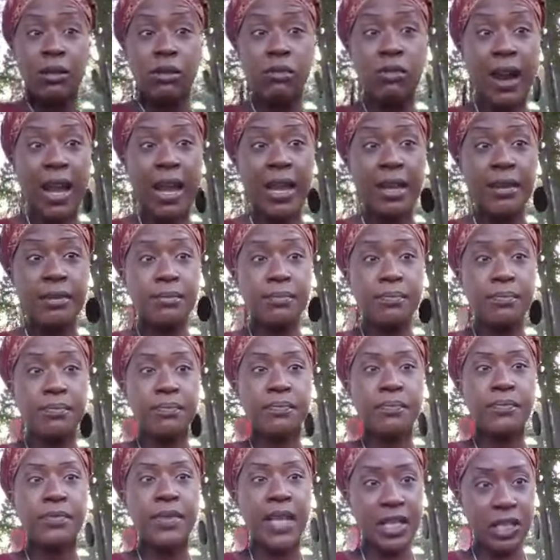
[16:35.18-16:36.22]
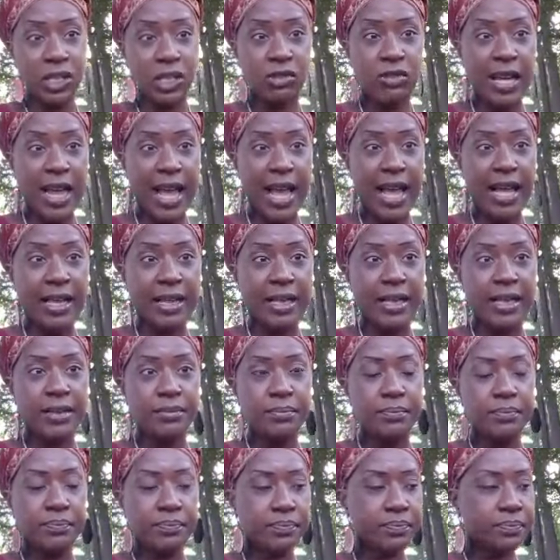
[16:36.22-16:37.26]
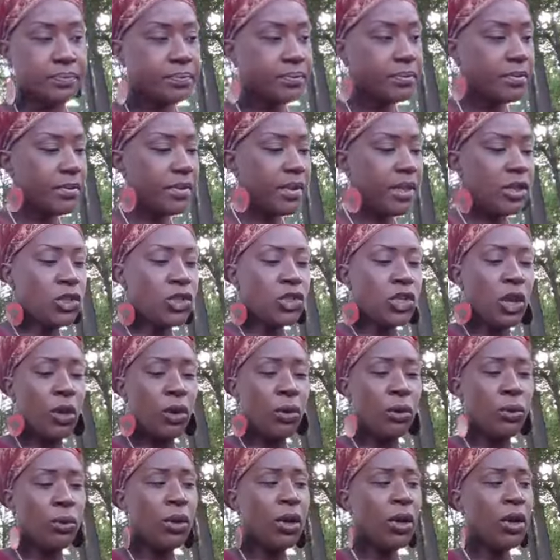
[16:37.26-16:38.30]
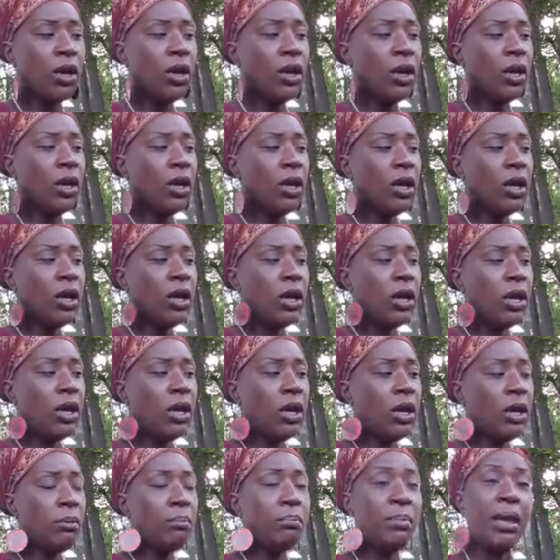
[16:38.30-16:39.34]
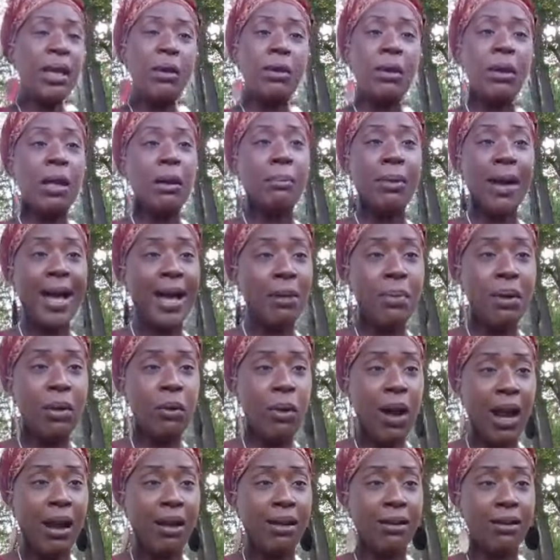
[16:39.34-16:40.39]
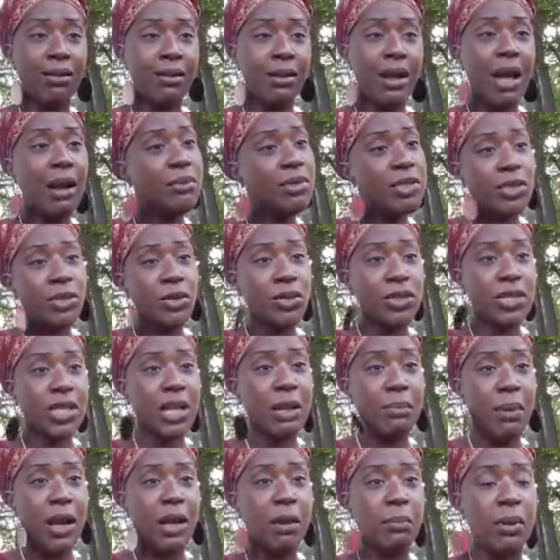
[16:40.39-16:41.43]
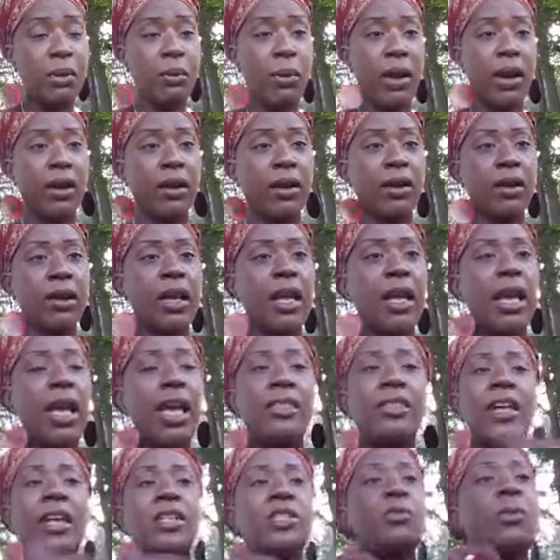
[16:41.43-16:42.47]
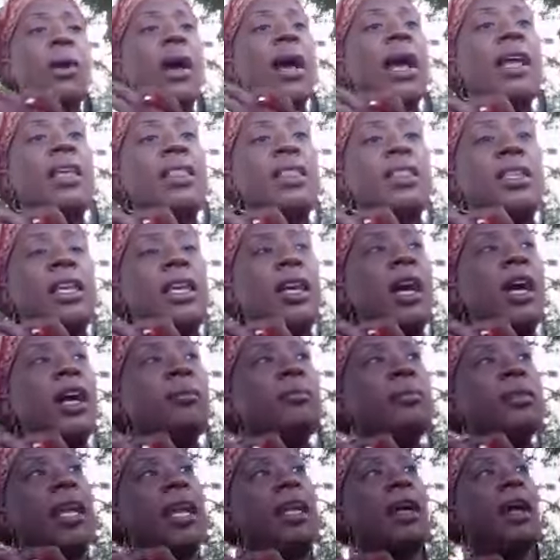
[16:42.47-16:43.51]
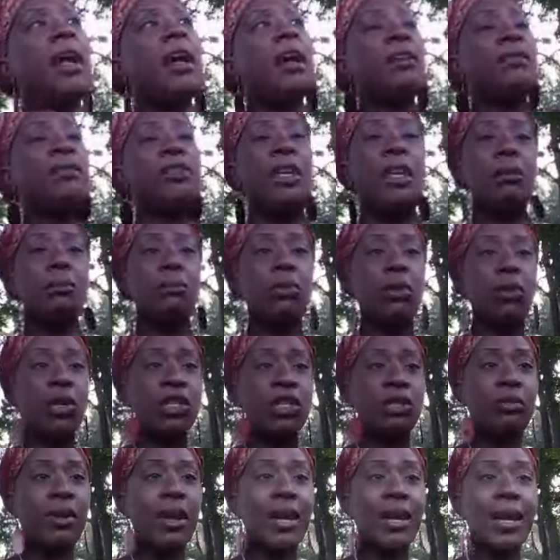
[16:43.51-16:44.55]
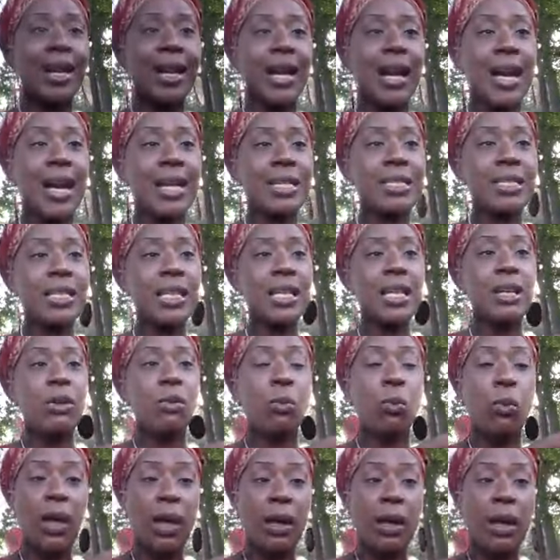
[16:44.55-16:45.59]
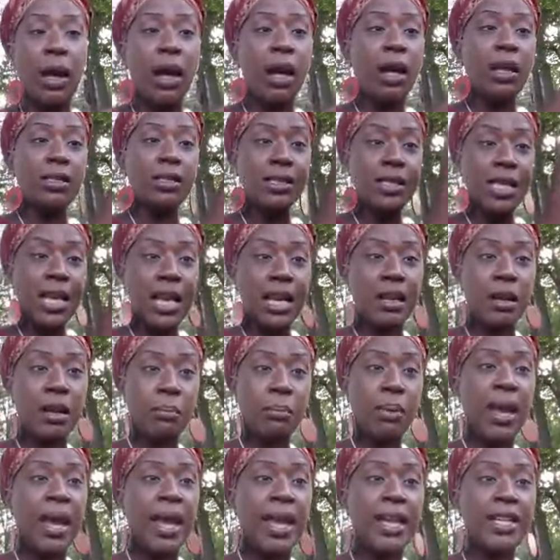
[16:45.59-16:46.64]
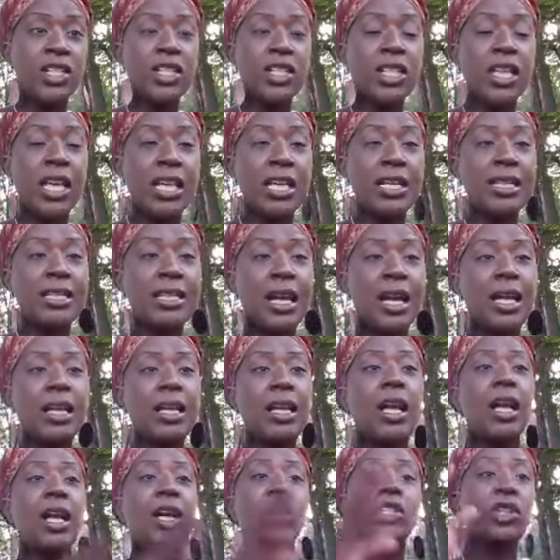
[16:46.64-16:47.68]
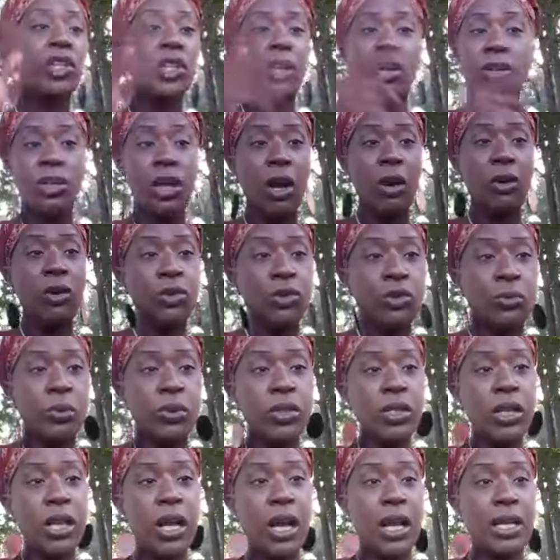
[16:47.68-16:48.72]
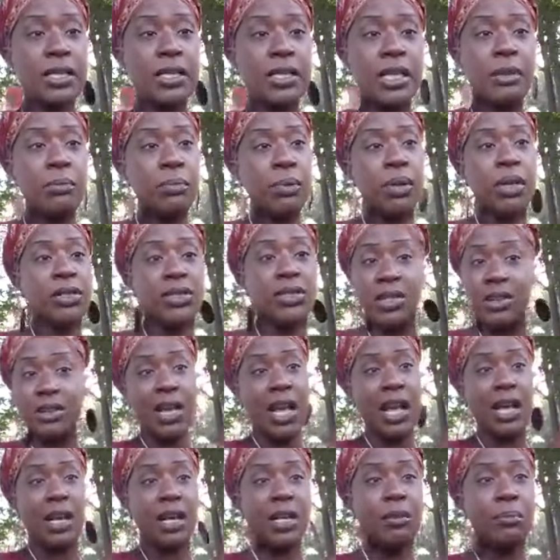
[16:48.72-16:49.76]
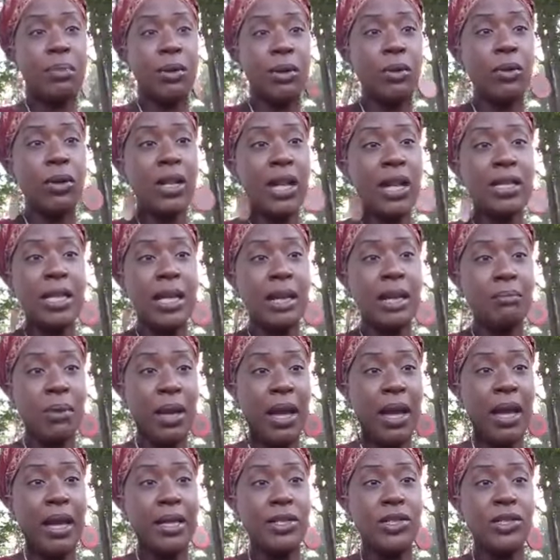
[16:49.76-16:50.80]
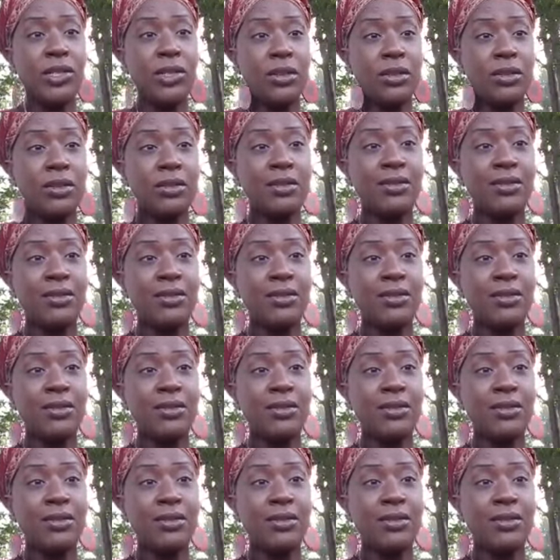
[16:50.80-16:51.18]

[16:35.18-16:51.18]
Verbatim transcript: Right? That's the reality. So be, buyer beware. I'm just going to say buyer beware. And that's why the update of the Moorish American Consulate uh, set, uh, page is getting done. So you'll know who's with the consulate because they're not going to be on that damn page.